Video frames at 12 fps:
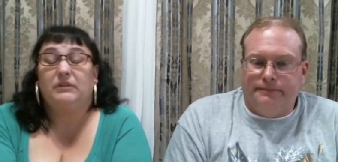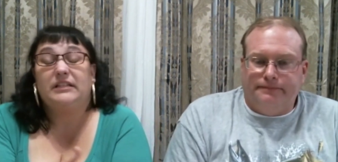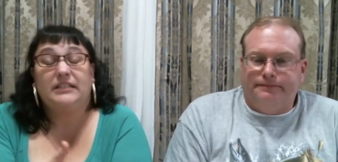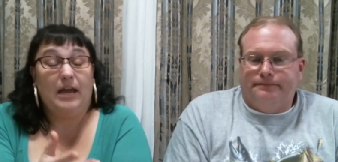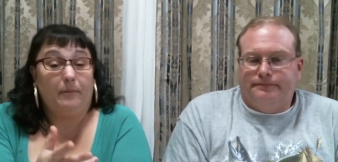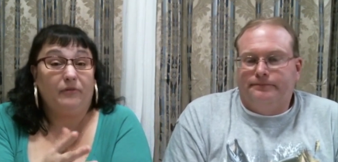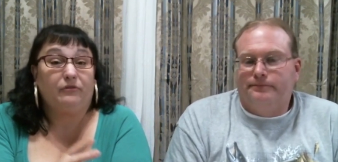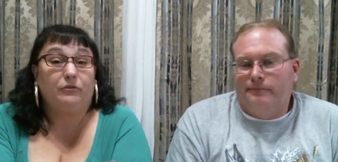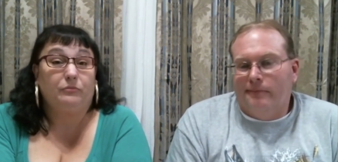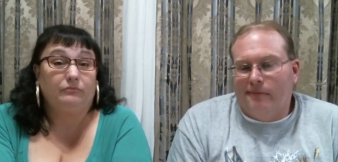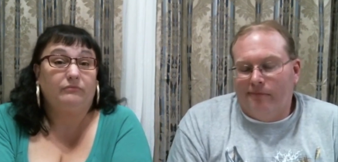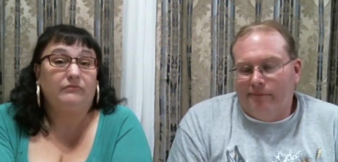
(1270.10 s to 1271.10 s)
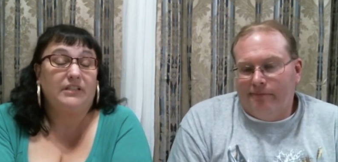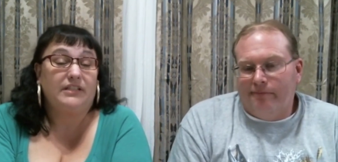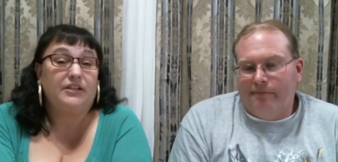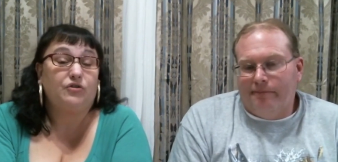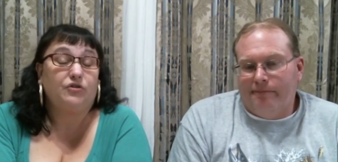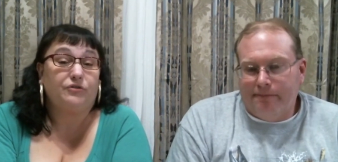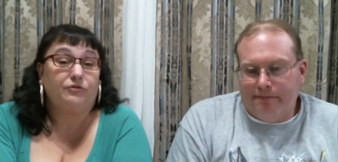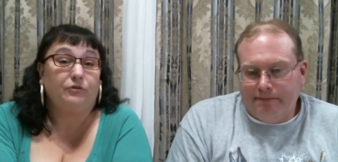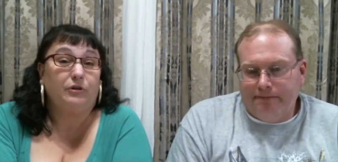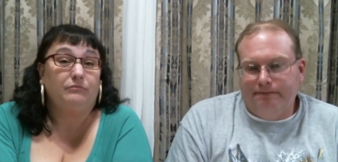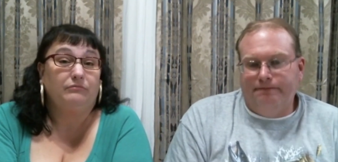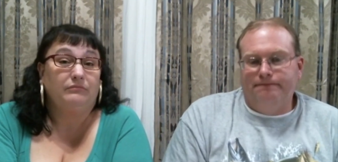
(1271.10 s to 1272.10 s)
Speaker 1: Stop it from the citrus
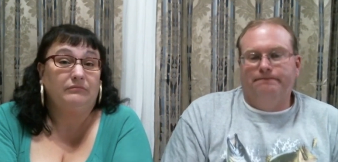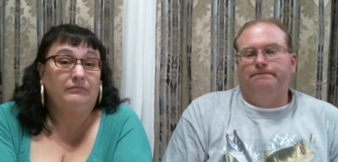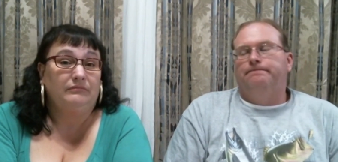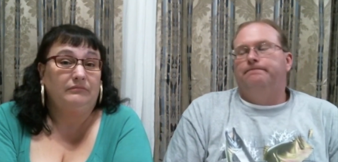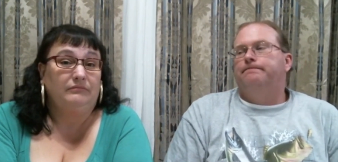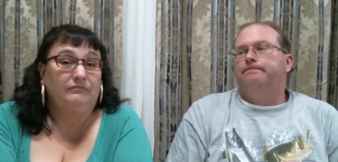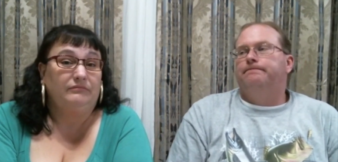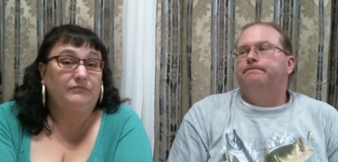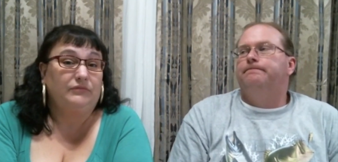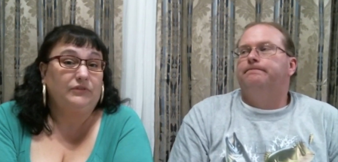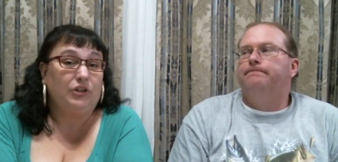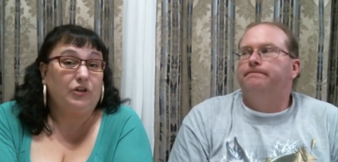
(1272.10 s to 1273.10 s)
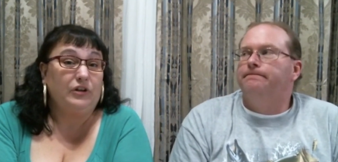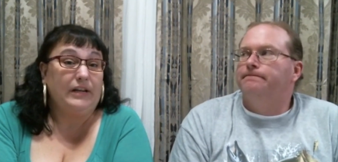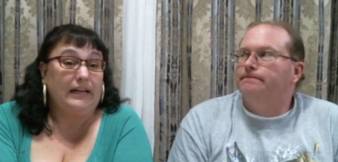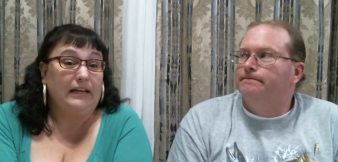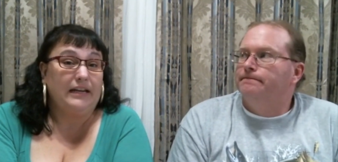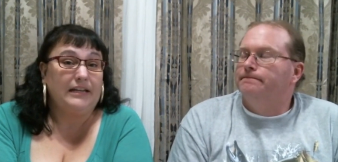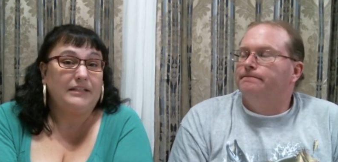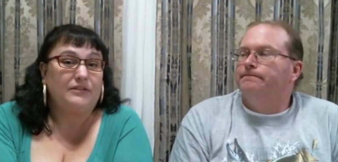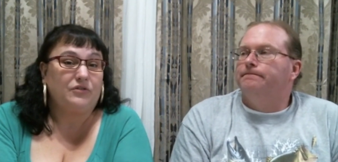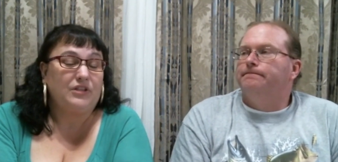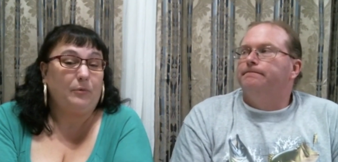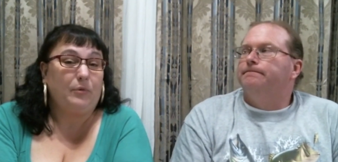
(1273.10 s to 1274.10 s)
from turning, I
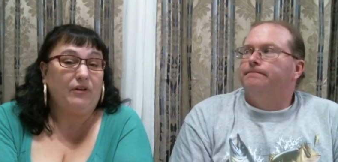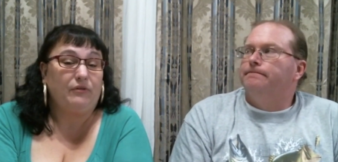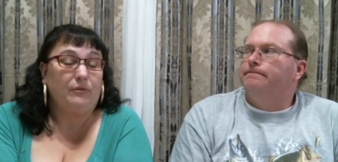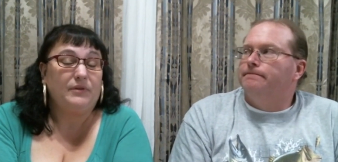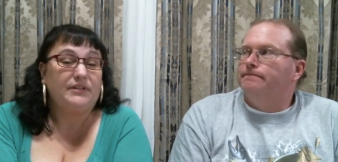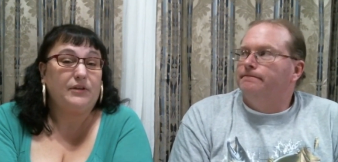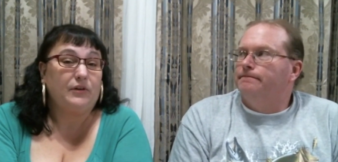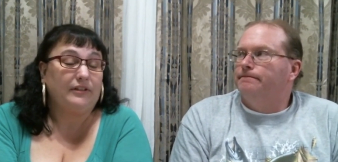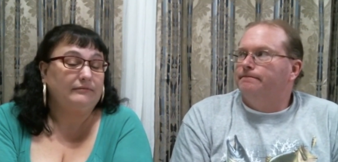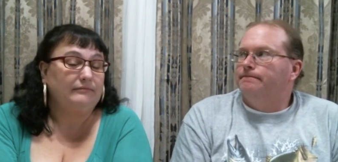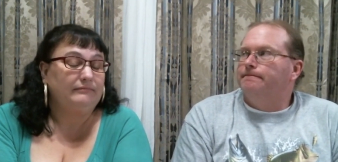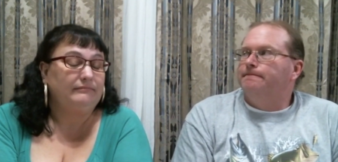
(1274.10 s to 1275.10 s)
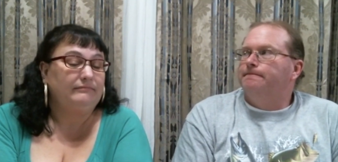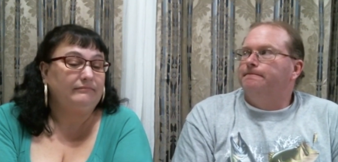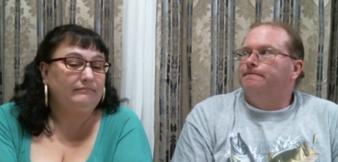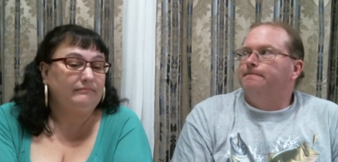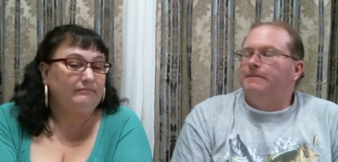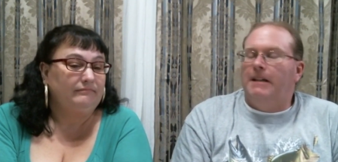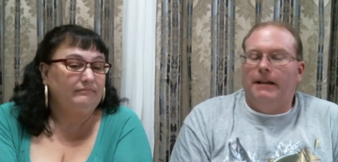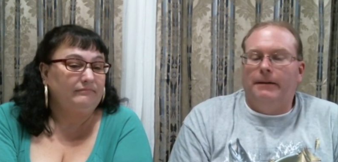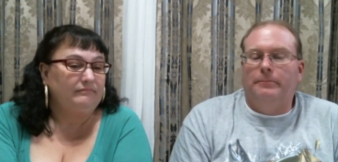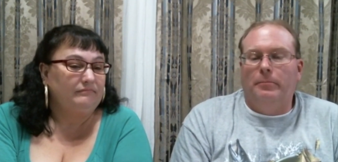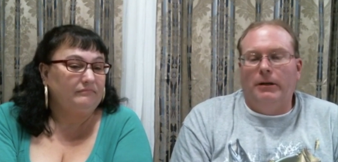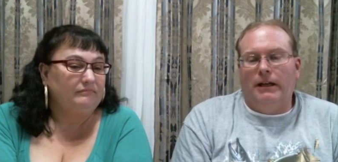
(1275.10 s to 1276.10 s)
guess, or separating from the soda.
Speaker 2: Yeah,
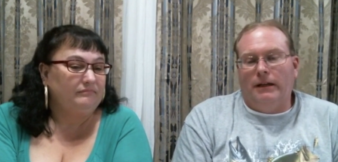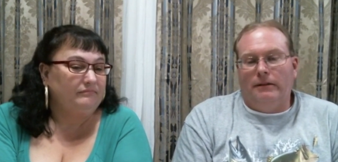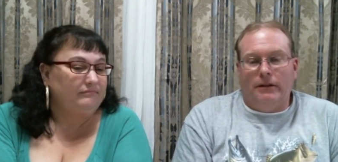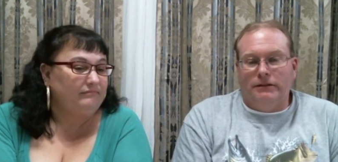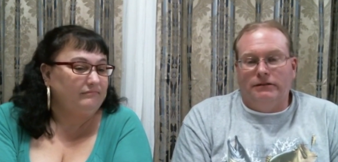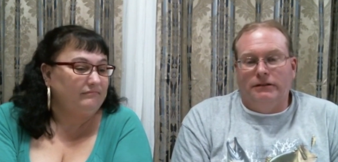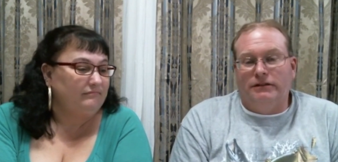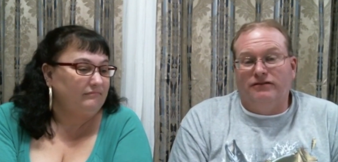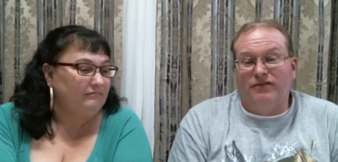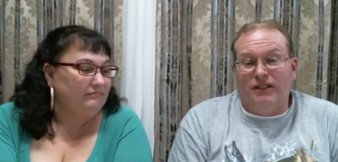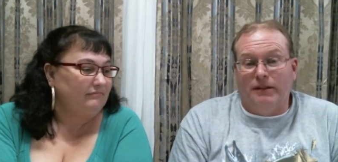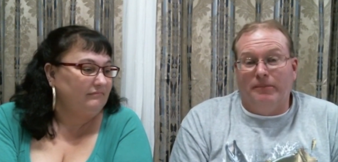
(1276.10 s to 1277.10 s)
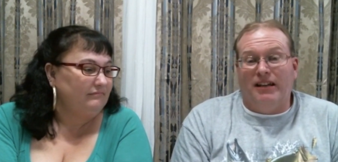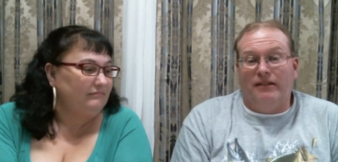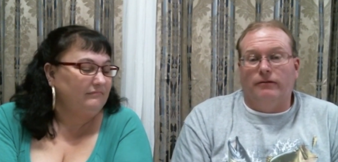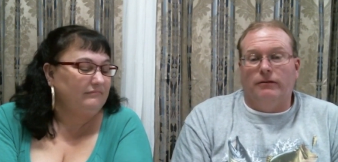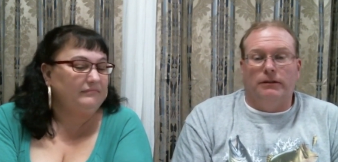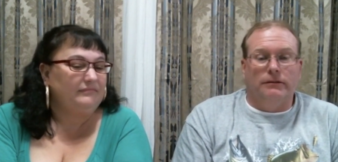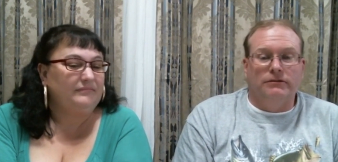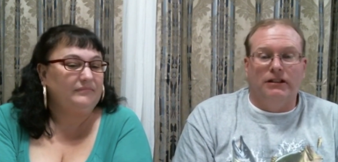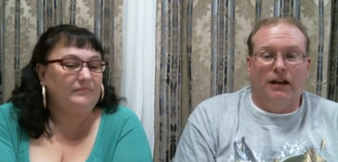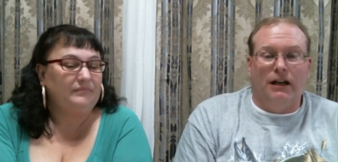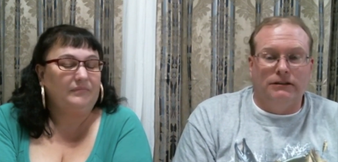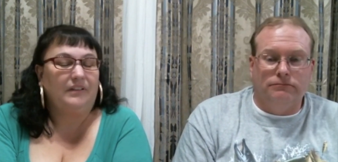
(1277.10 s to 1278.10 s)
but anyway, it's really bad for you,
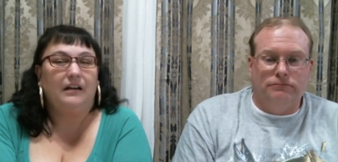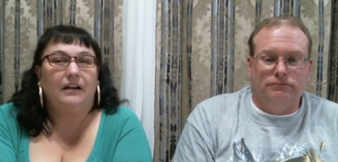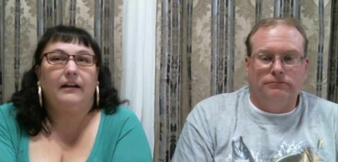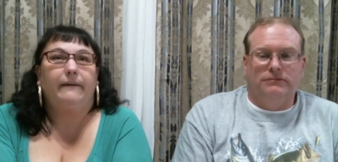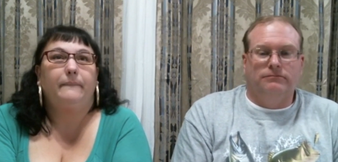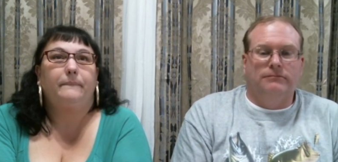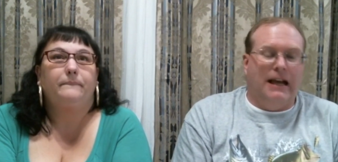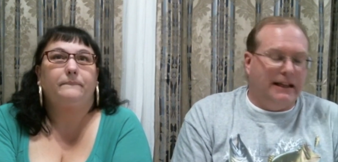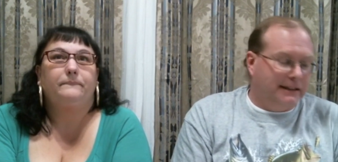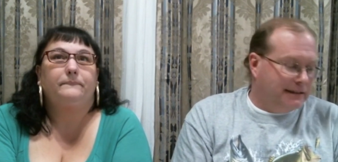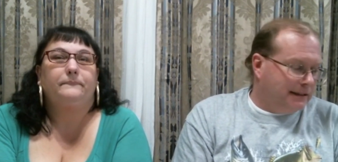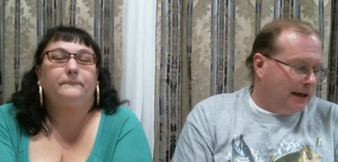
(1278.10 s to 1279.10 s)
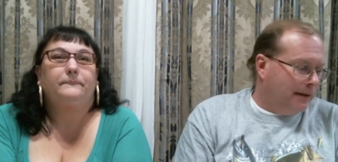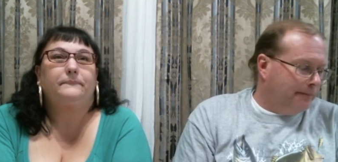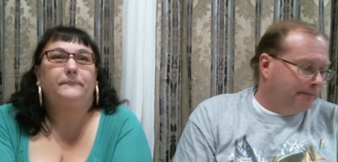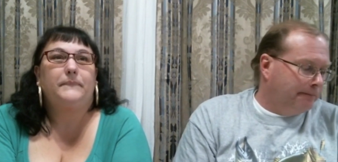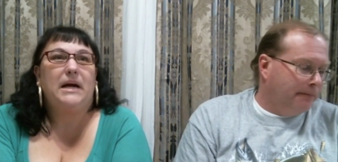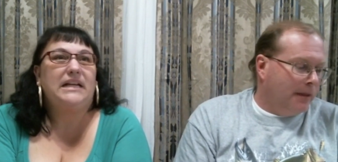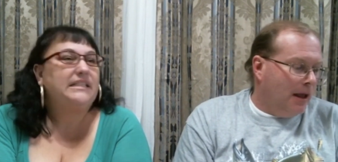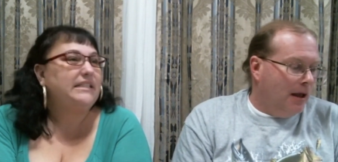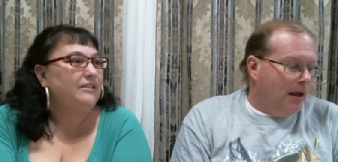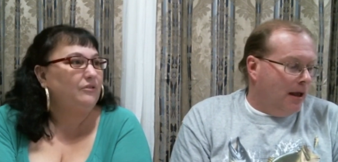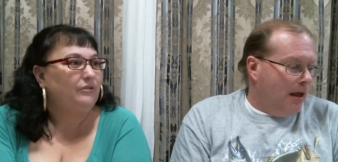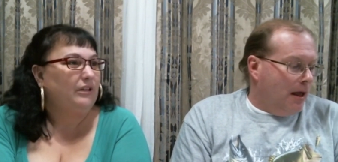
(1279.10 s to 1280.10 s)
so I had to stop.
Speaker 1: I
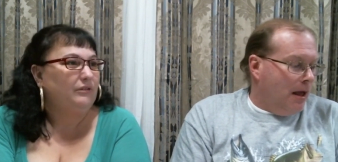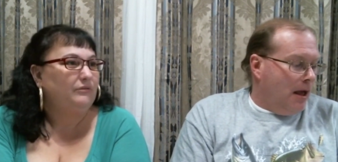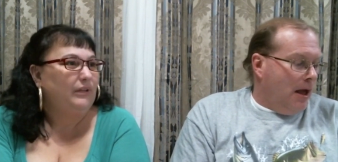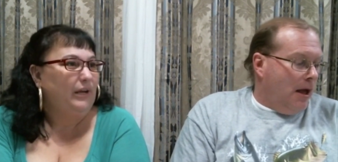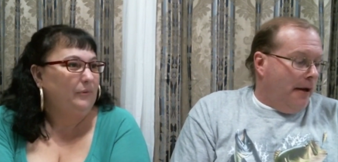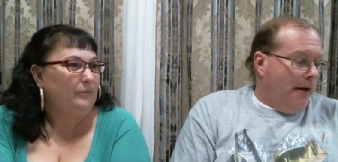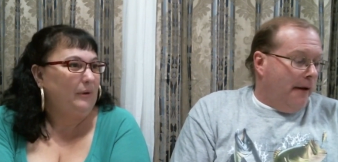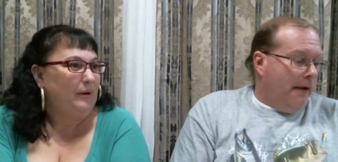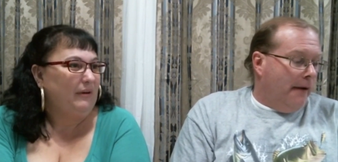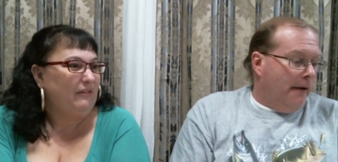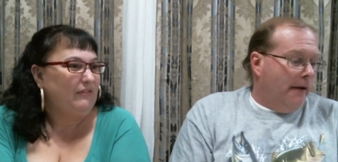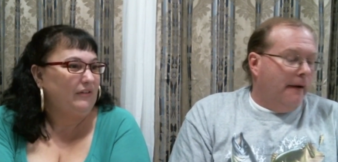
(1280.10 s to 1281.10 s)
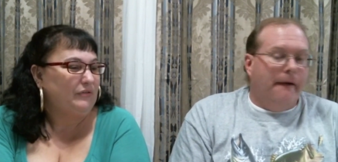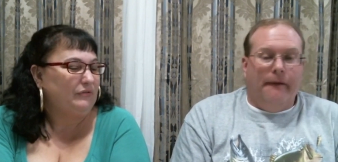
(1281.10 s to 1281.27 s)
still don't know about my favorite